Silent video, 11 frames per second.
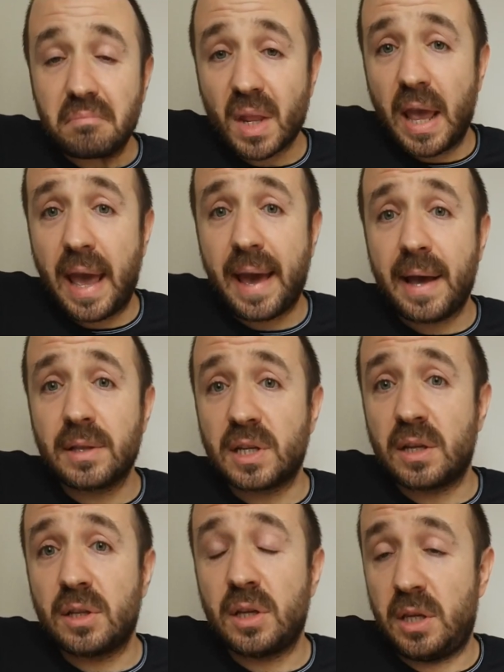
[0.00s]
hands,
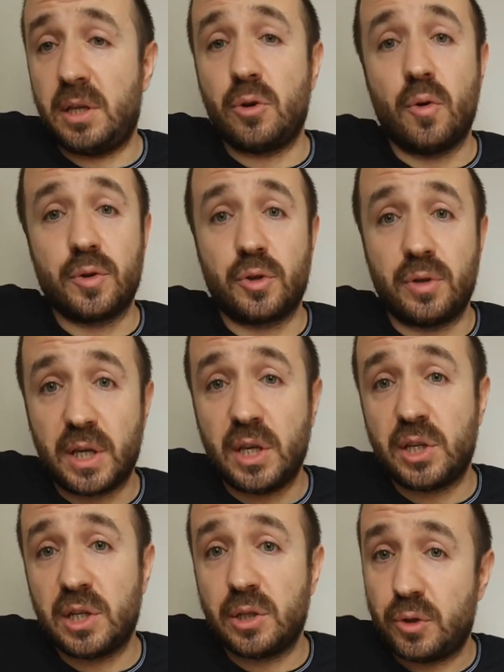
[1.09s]
and he goes to the
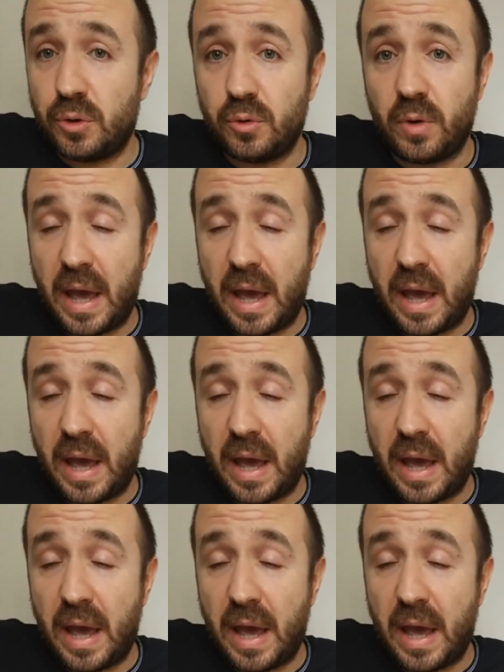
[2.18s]
kitchen to